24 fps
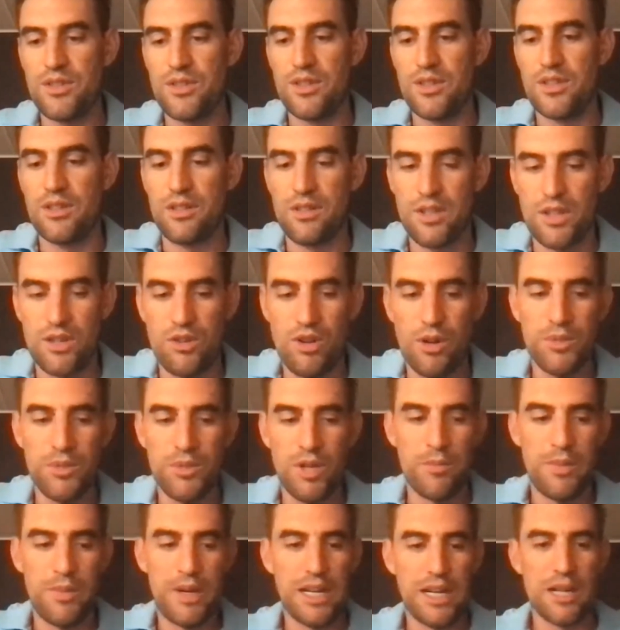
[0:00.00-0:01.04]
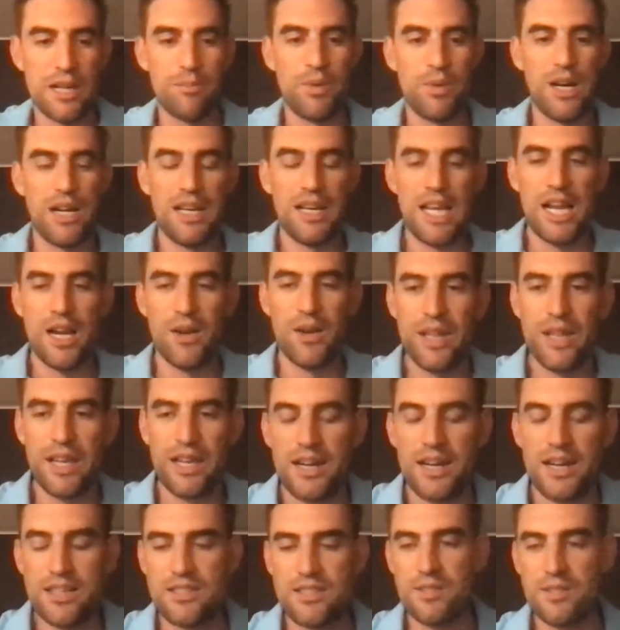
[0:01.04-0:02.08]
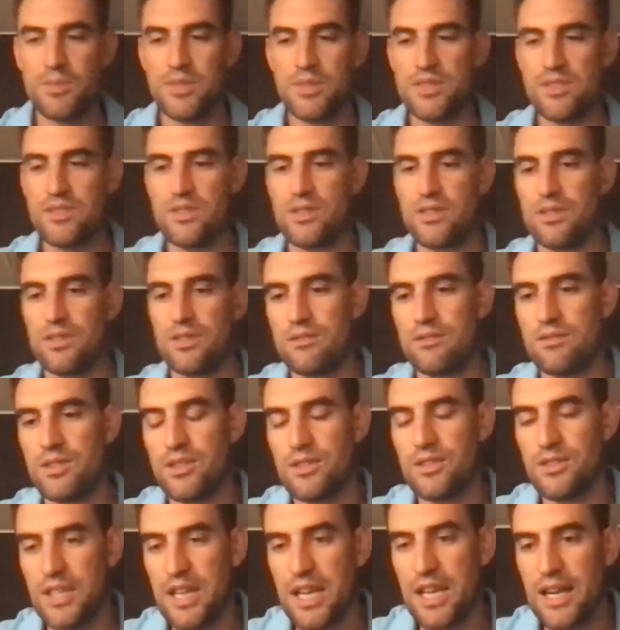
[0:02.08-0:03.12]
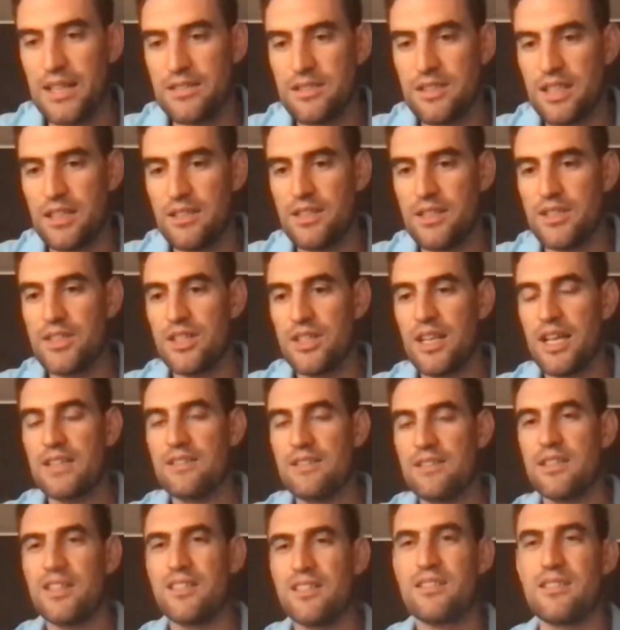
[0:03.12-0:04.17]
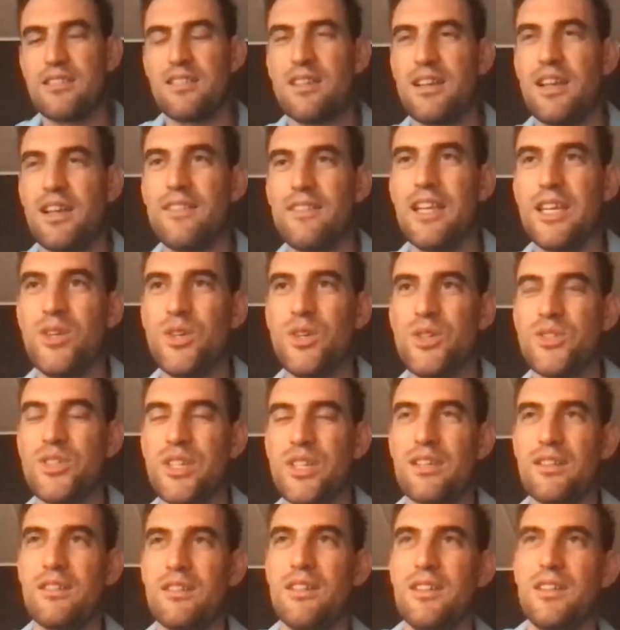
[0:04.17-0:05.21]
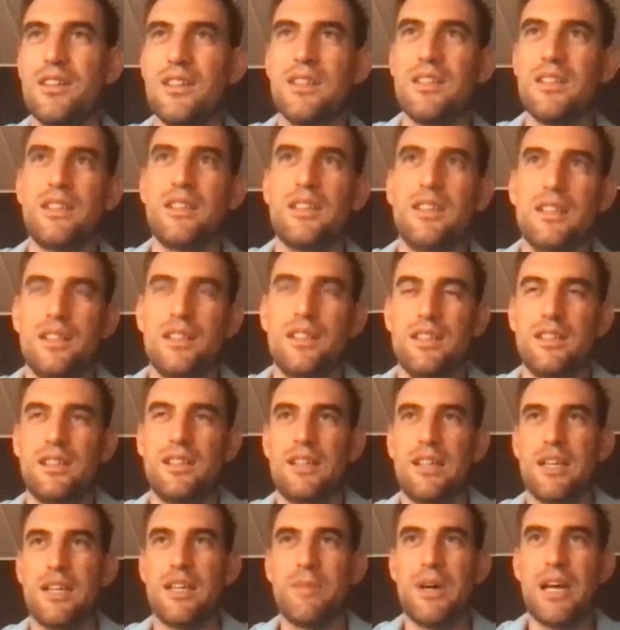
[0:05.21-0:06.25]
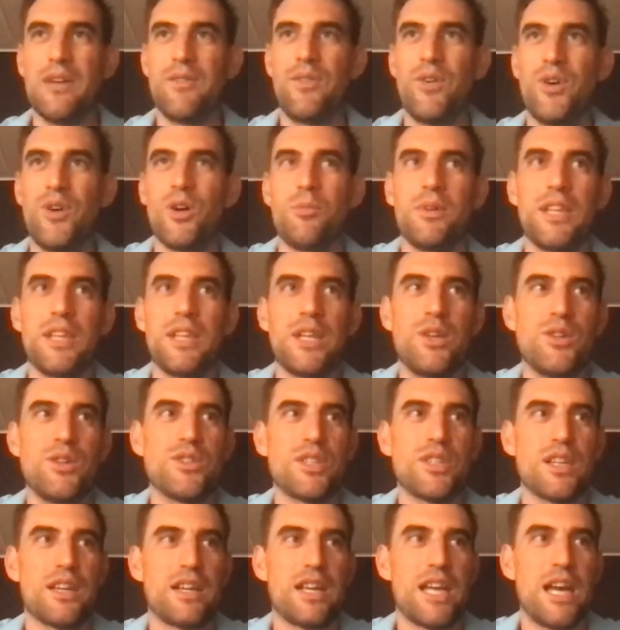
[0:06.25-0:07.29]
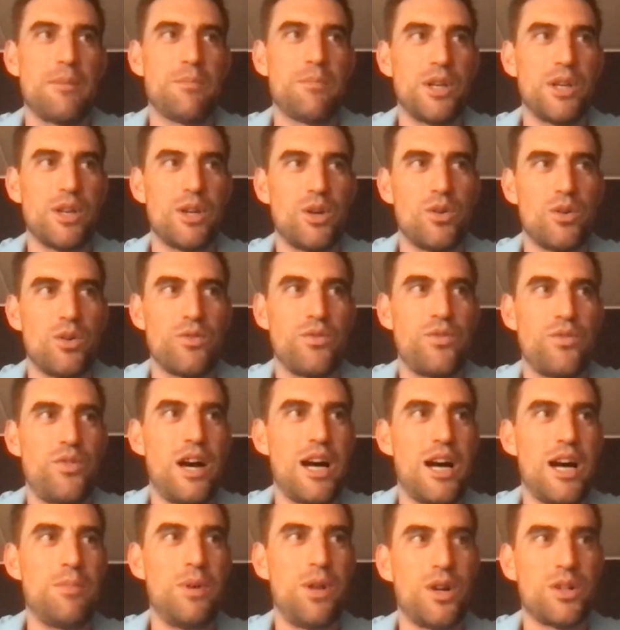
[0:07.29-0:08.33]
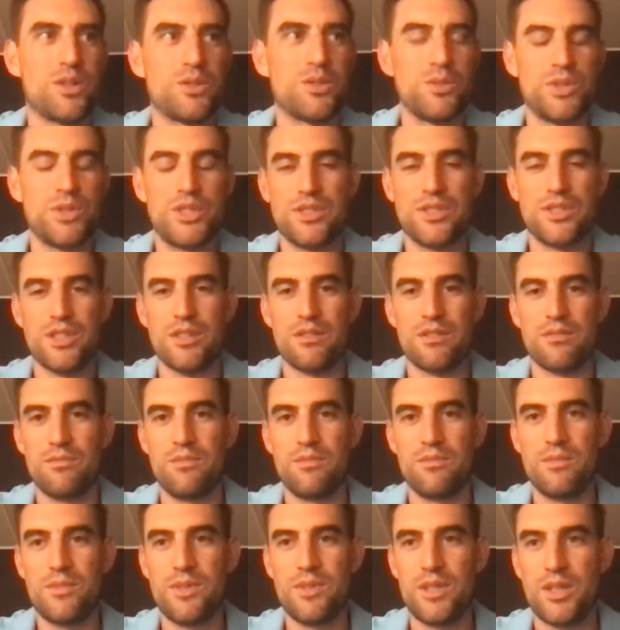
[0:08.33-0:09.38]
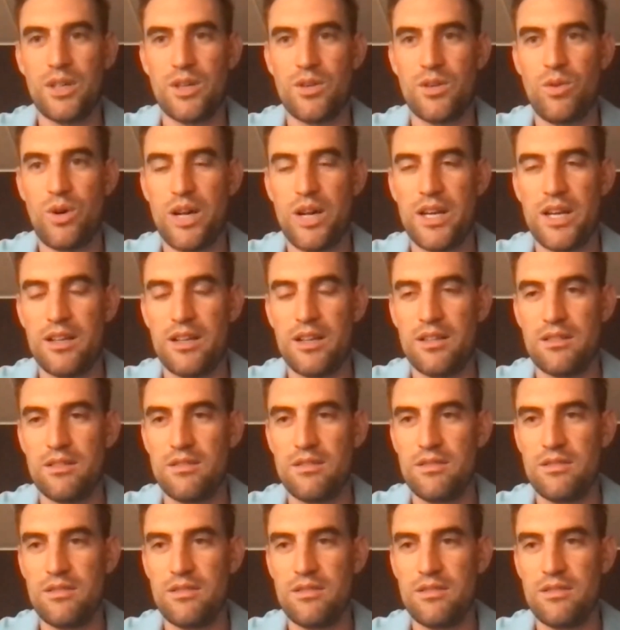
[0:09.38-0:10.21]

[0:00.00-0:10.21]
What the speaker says: the crypto market by allowing their customers to custody digital assets. And they're using, you may have heard, but they're using a company called Fireblocks, which is quite a